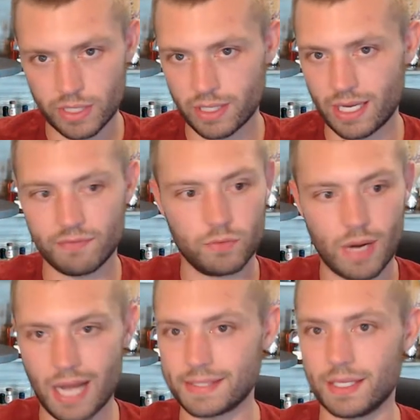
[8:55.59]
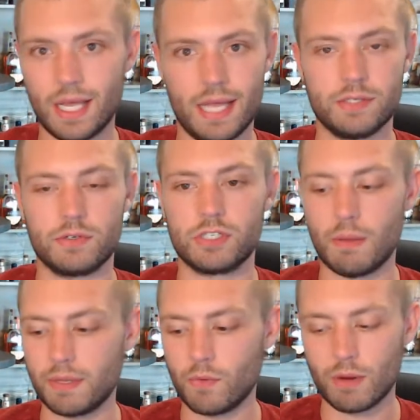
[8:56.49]
like, out of a rocks glass or
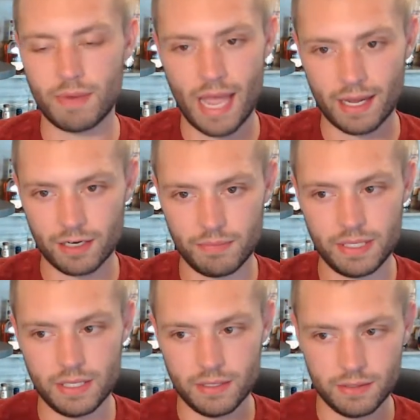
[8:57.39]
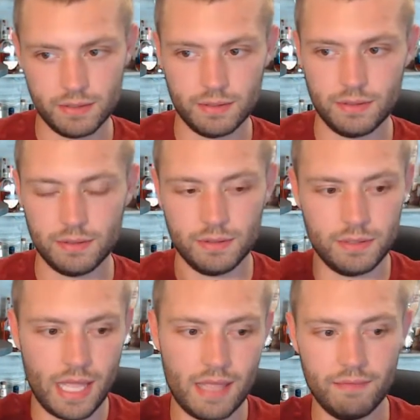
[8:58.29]
something where I'm not going to be
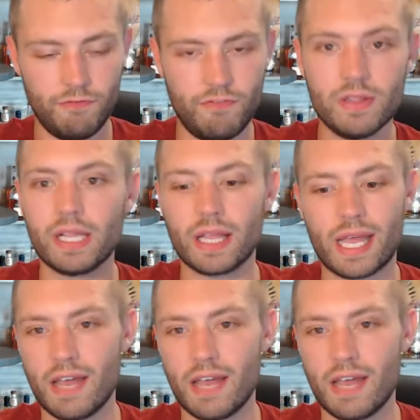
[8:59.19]
feeling like I have